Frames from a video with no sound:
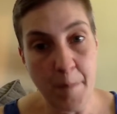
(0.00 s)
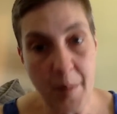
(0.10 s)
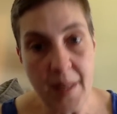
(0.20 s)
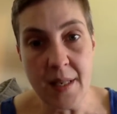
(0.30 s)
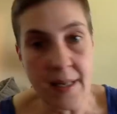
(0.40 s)

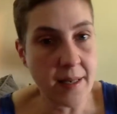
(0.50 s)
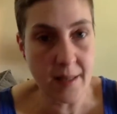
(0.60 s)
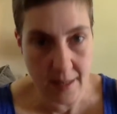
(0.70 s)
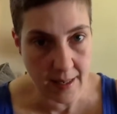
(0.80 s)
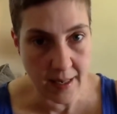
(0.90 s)
because
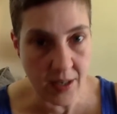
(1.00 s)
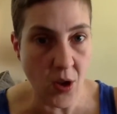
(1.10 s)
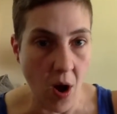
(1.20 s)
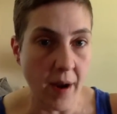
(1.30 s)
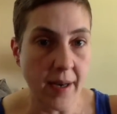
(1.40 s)
it's
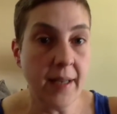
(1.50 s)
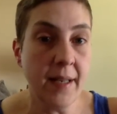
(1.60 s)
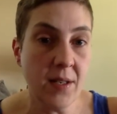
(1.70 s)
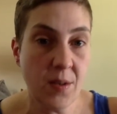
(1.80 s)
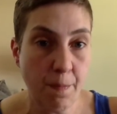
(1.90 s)
not.
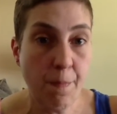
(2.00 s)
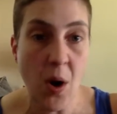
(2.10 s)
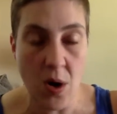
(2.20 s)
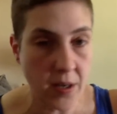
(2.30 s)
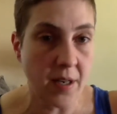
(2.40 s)
It's
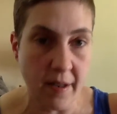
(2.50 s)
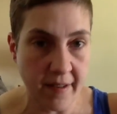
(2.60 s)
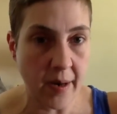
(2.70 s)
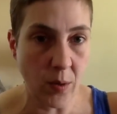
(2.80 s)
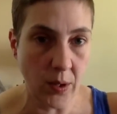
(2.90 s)
part of
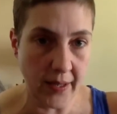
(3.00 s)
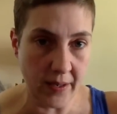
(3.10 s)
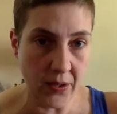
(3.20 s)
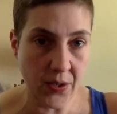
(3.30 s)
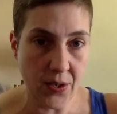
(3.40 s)
our
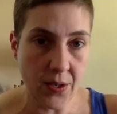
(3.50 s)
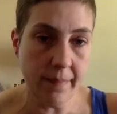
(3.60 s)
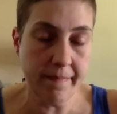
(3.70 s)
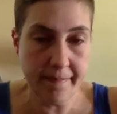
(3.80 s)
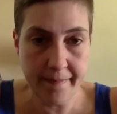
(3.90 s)
legal system.